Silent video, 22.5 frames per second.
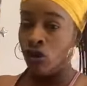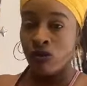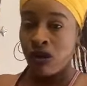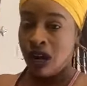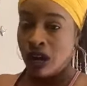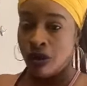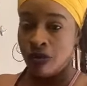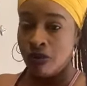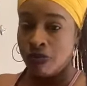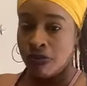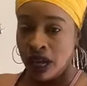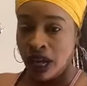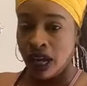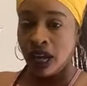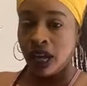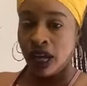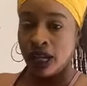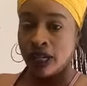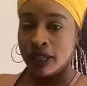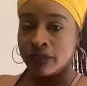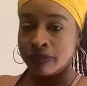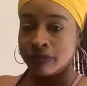Don't run with
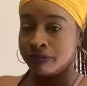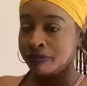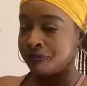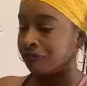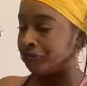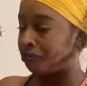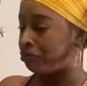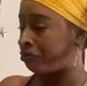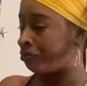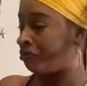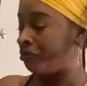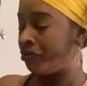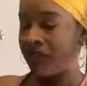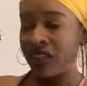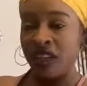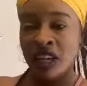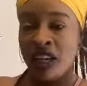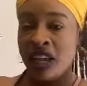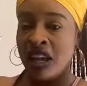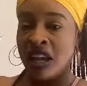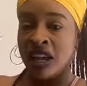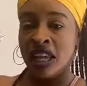me.
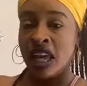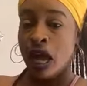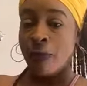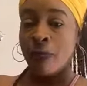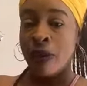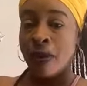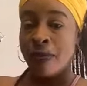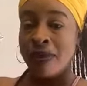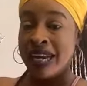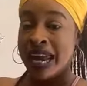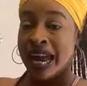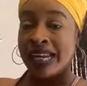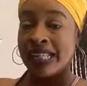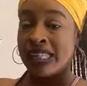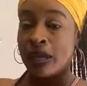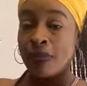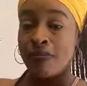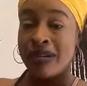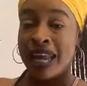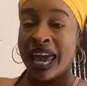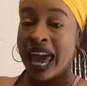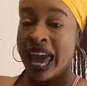Your baby
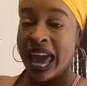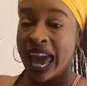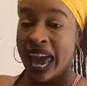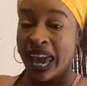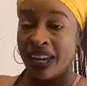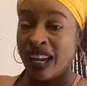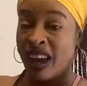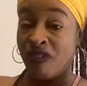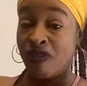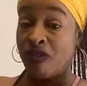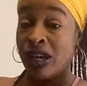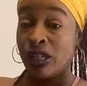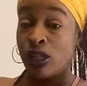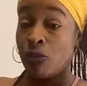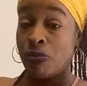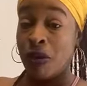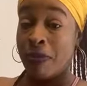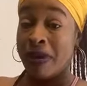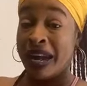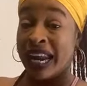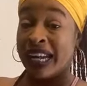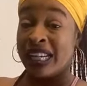daddy's them dead. Your
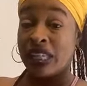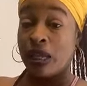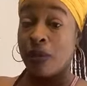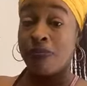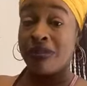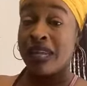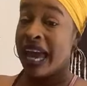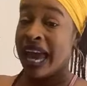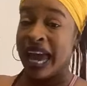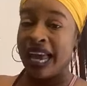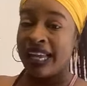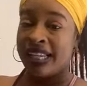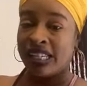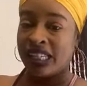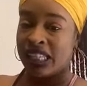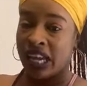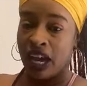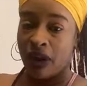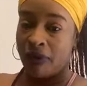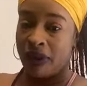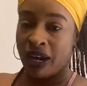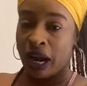first baby daddy's them dead
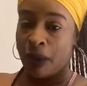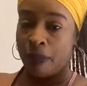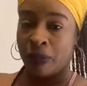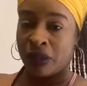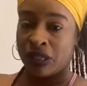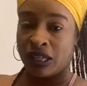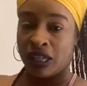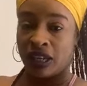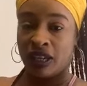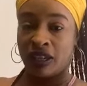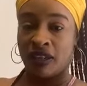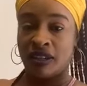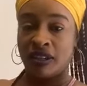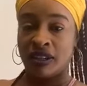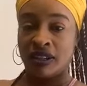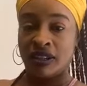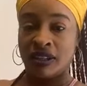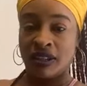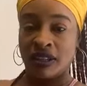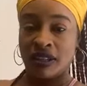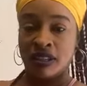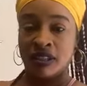just to get rid of that pussy.
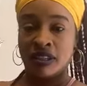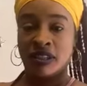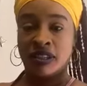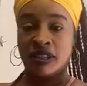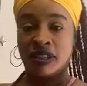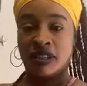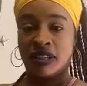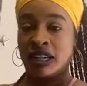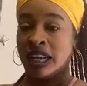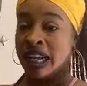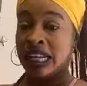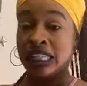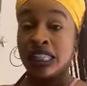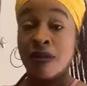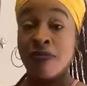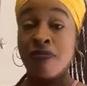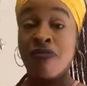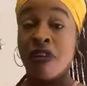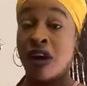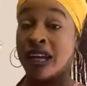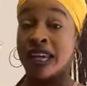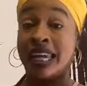
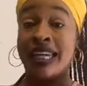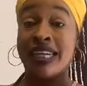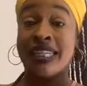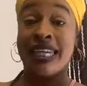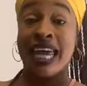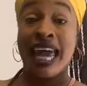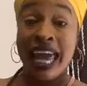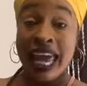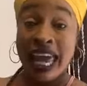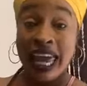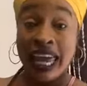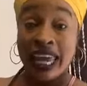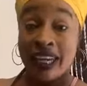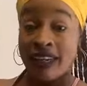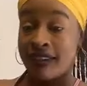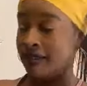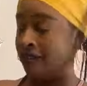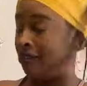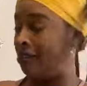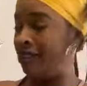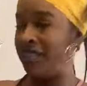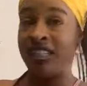Niggas them fucking
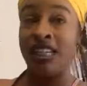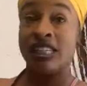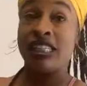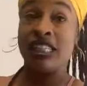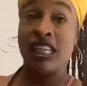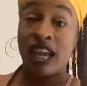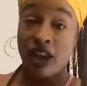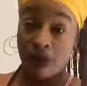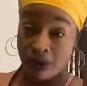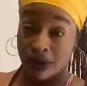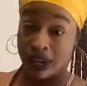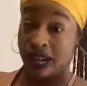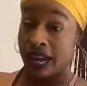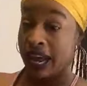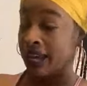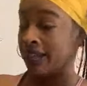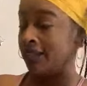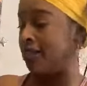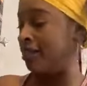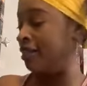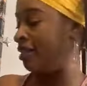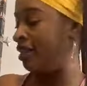dead just to get rid
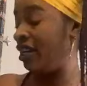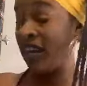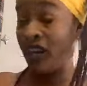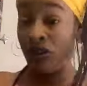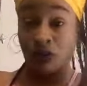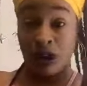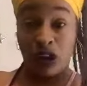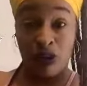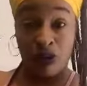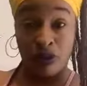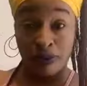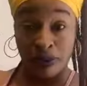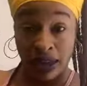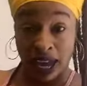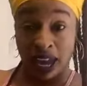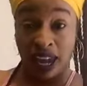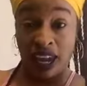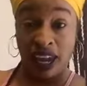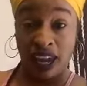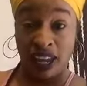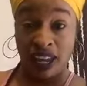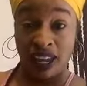of that. And you run on with
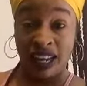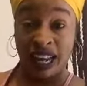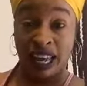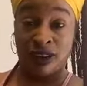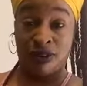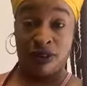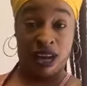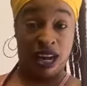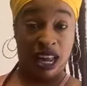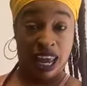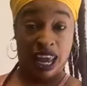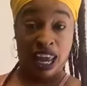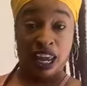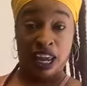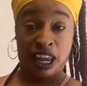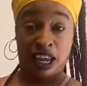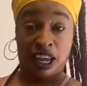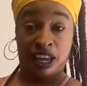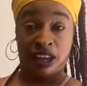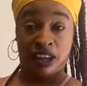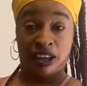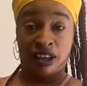me. Like really?
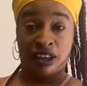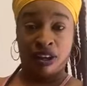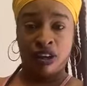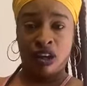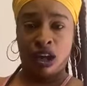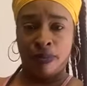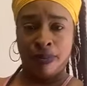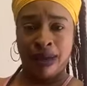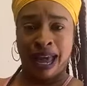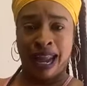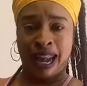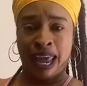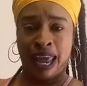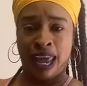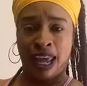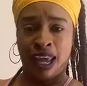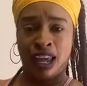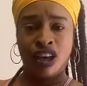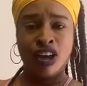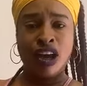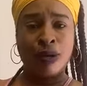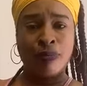Y'all mad,
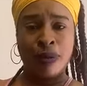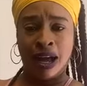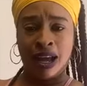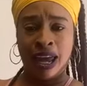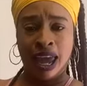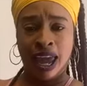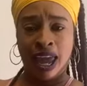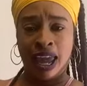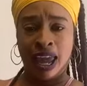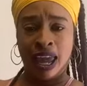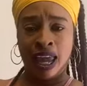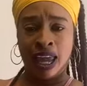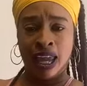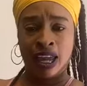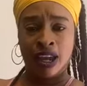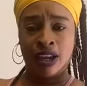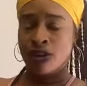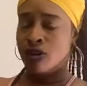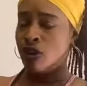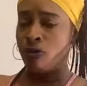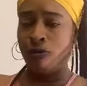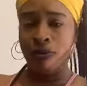eh? y'all buggy. Eh?
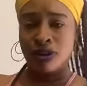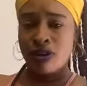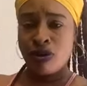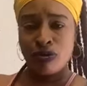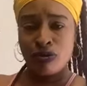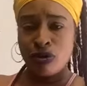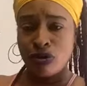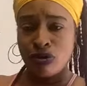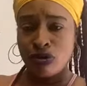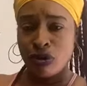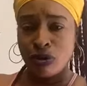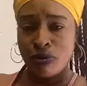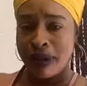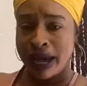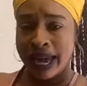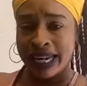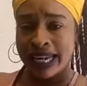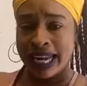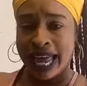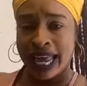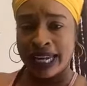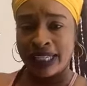Don't don't don't
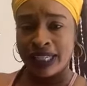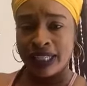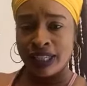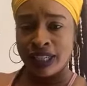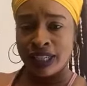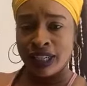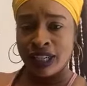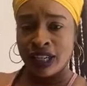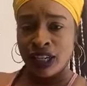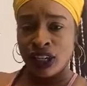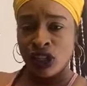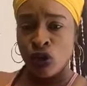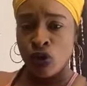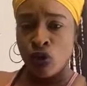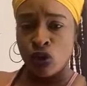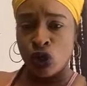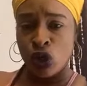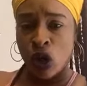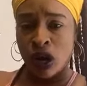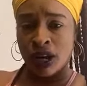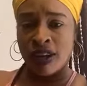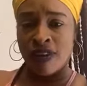don't mind that. You